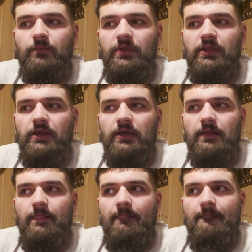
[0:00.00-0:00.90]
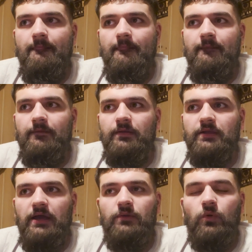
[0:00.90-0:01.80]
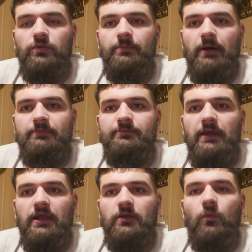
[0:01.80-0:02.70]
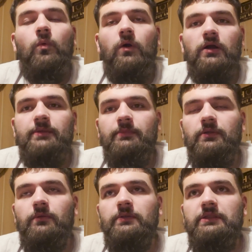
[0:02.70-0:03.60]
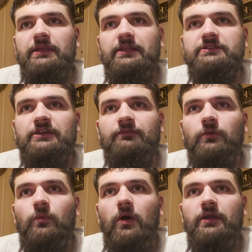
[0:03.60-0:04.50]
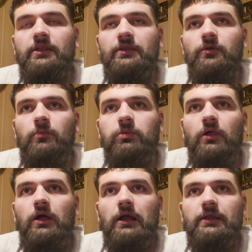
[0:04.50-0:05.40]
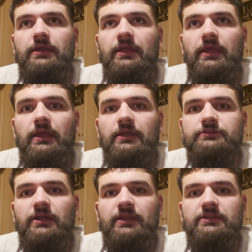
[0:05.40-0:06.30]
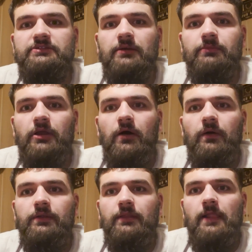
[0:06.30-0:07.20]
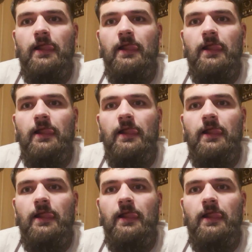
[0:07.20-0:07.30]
We kind of hold the pups back, or we'll walk them in on leads if we're walking into a block and trying to get something going,